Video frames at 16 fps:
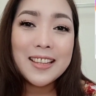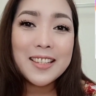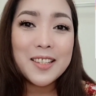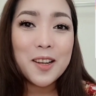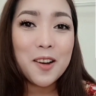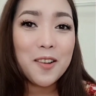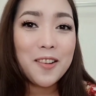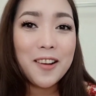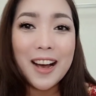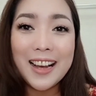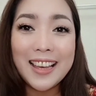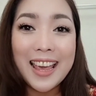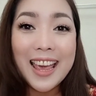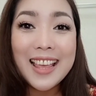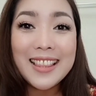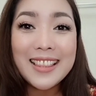So
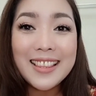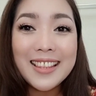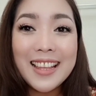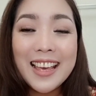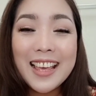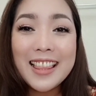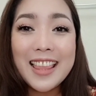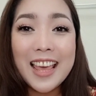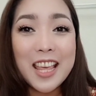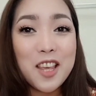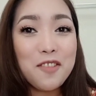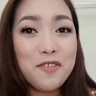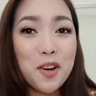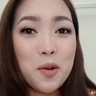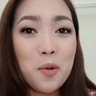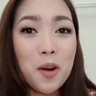again, thank
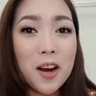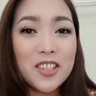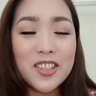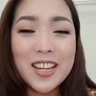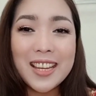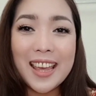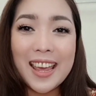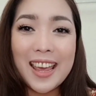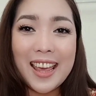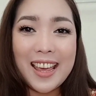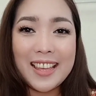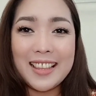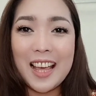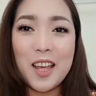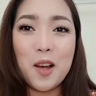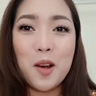you for watching,
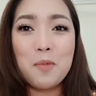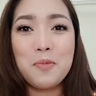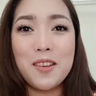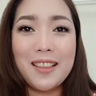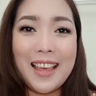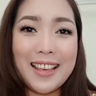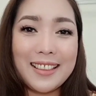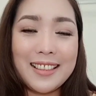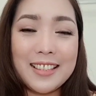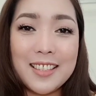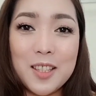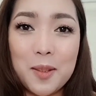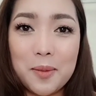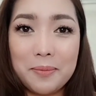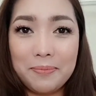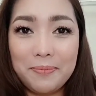and I hope you like this
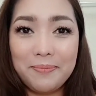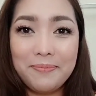look.